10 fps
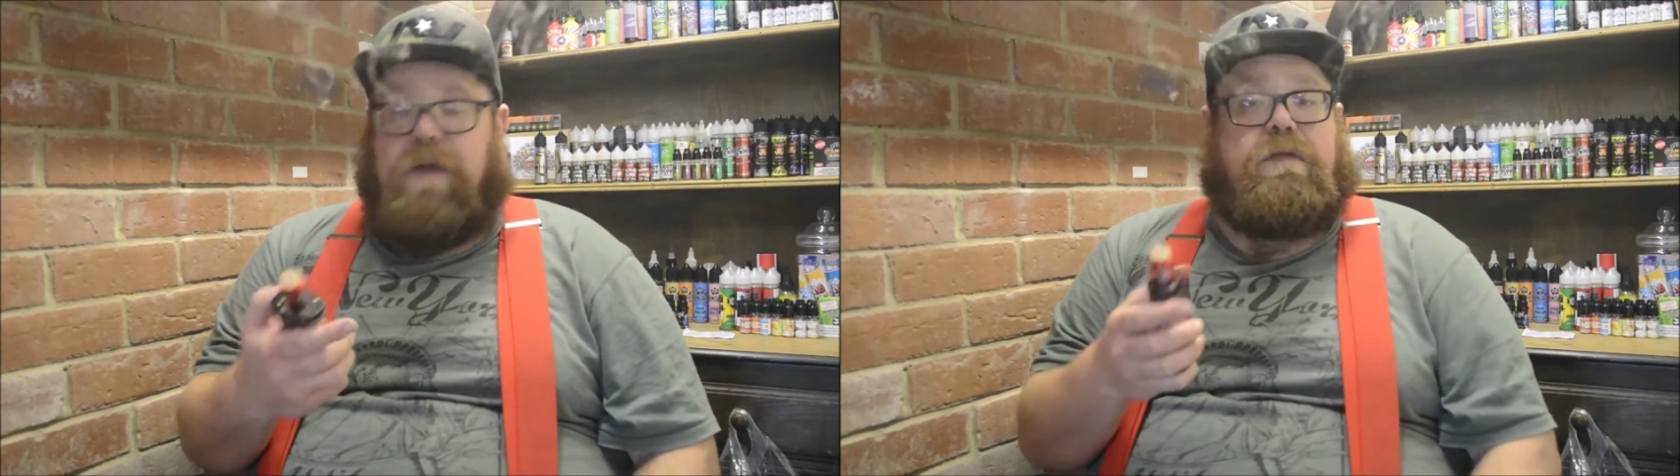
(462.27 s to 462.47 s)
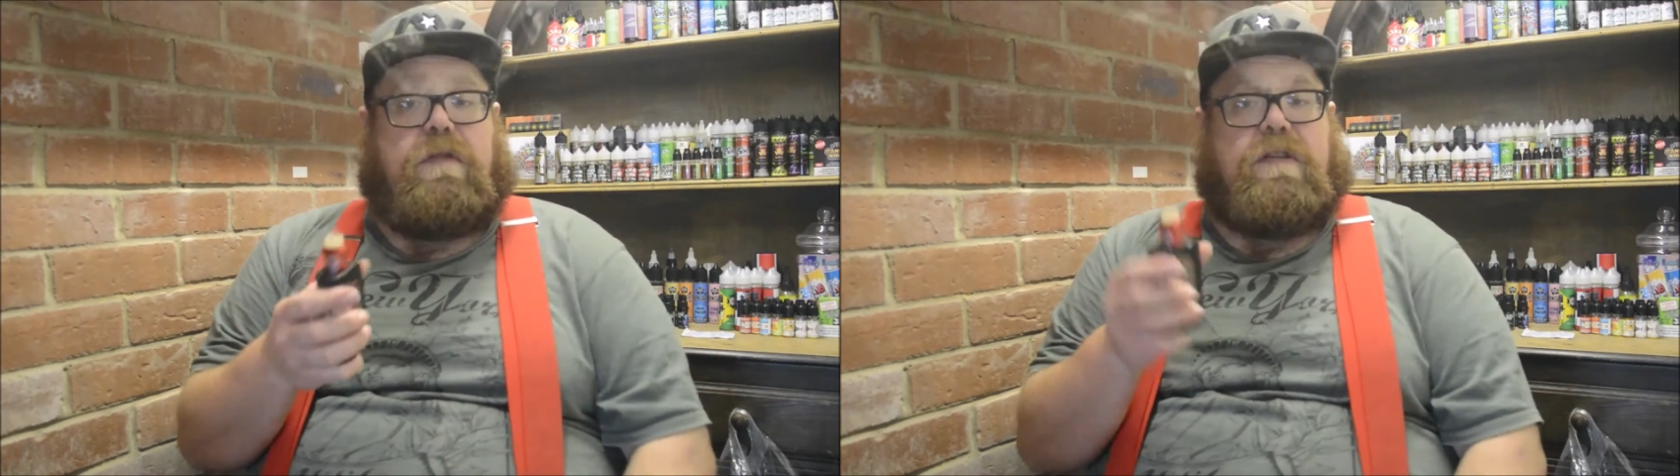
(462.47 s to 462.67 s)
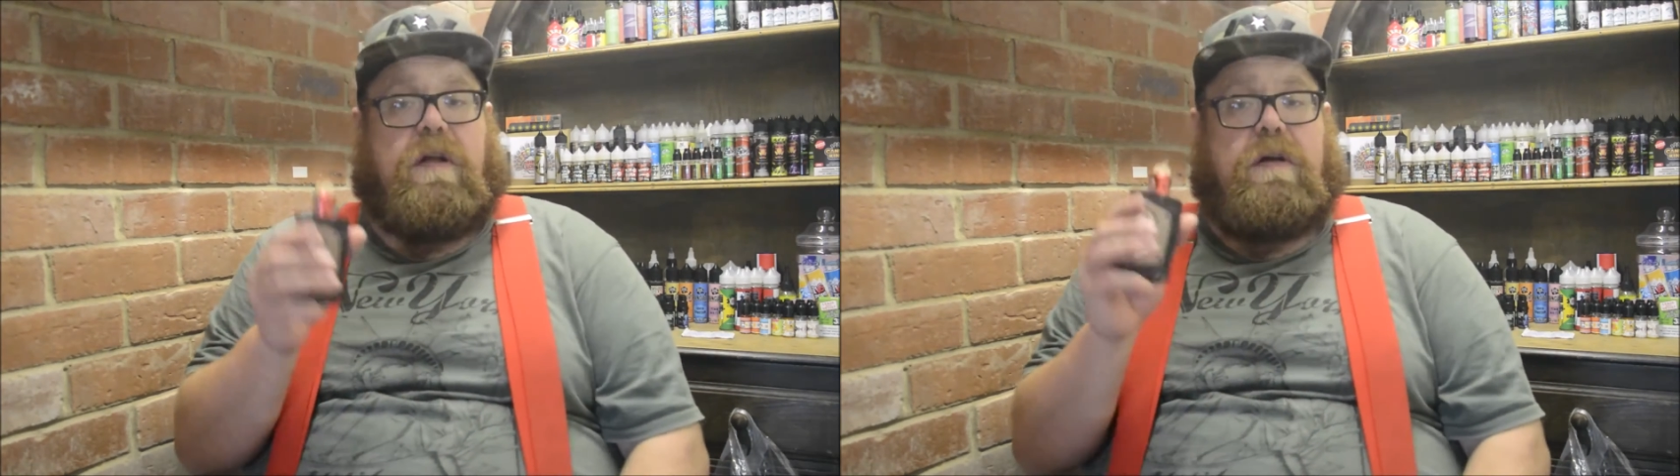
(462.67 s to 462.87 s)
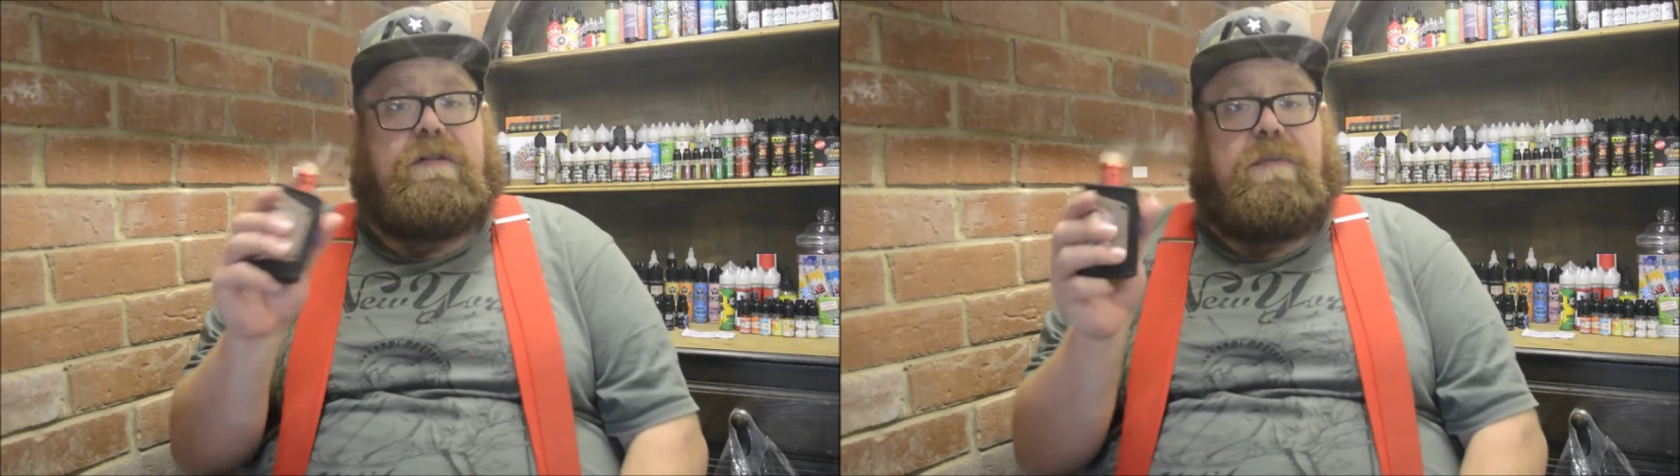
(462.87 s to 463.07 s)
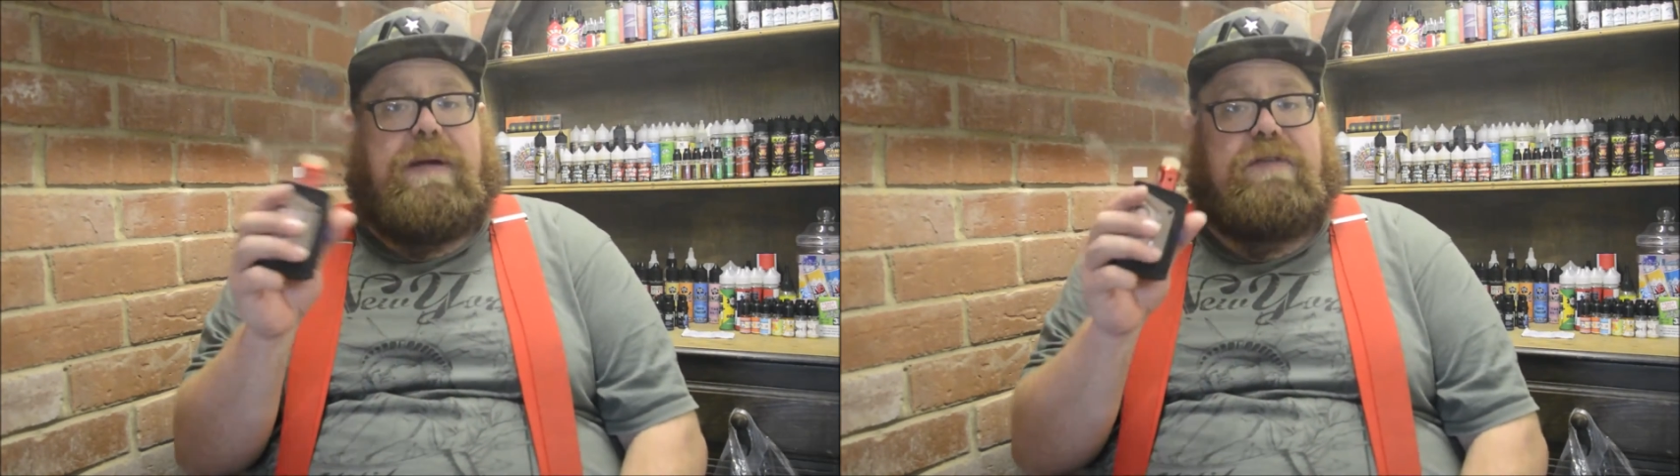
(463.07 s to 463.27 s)
for as long
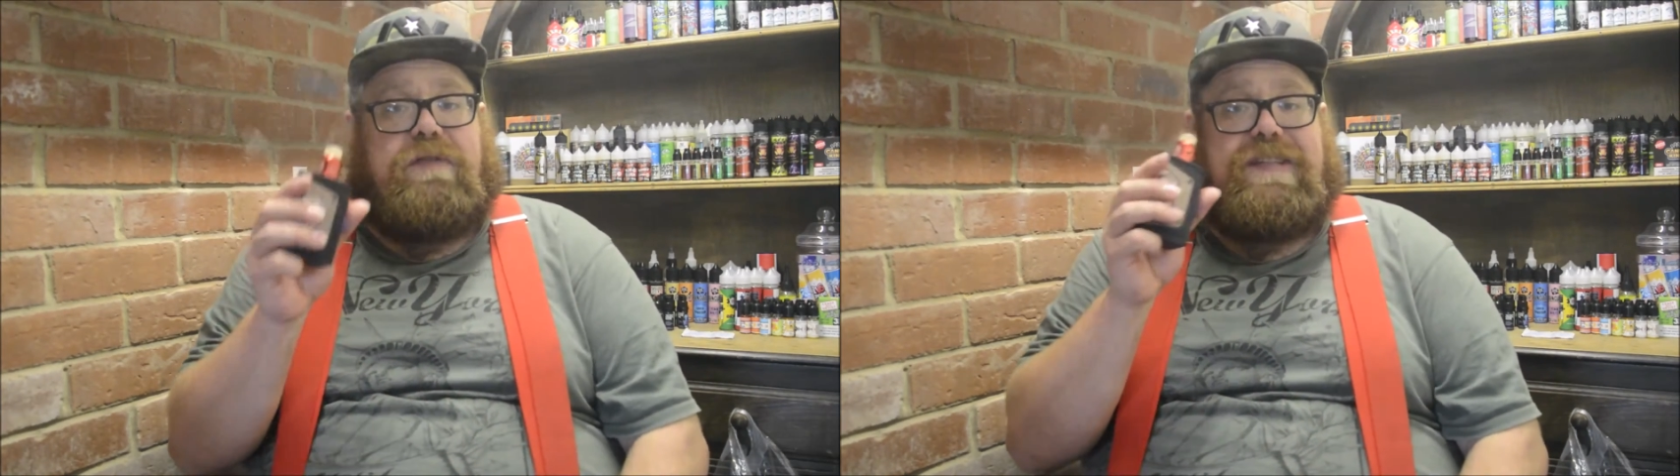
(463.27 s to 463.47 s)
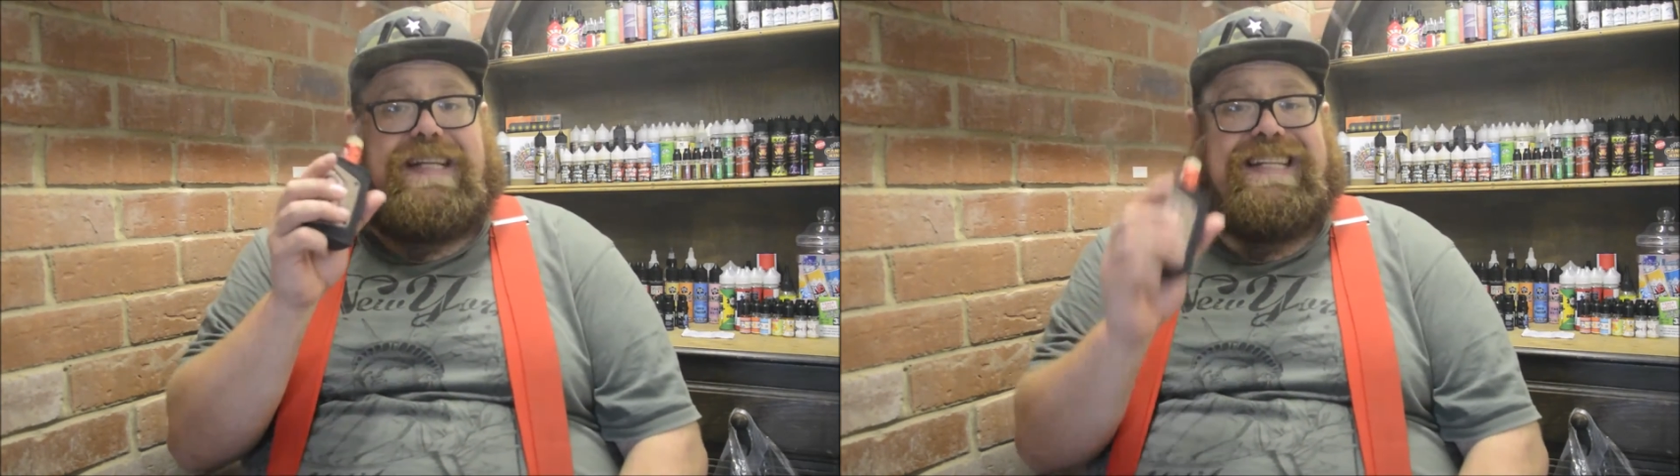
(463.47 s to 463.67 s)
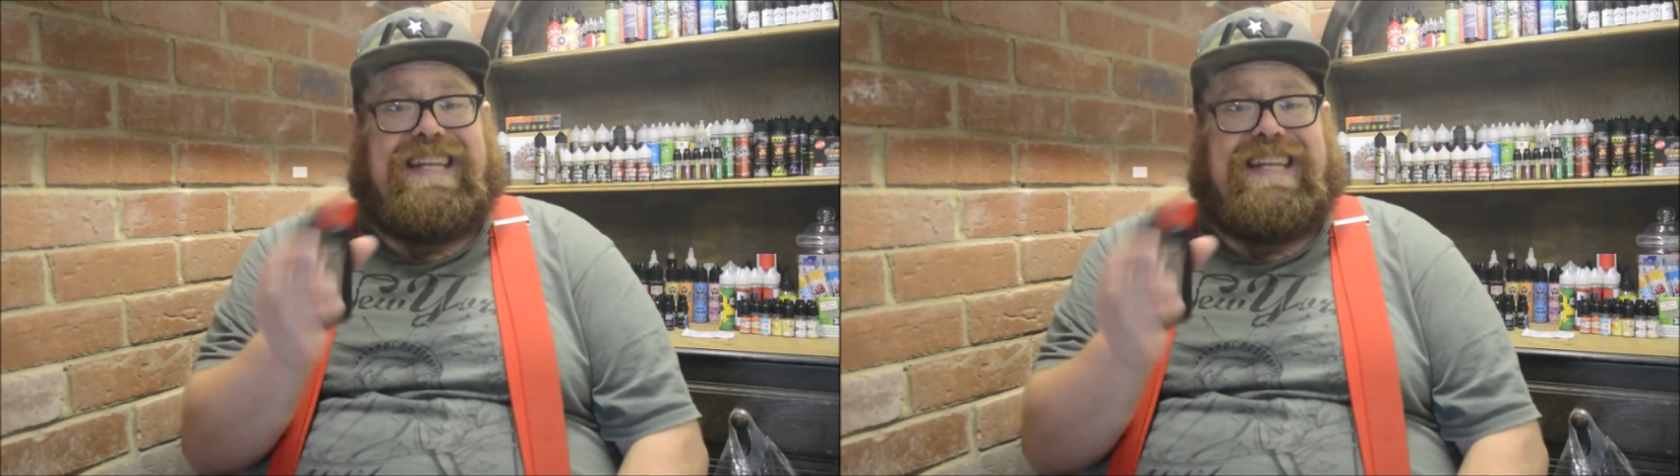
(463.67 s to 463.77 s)
as the batteries can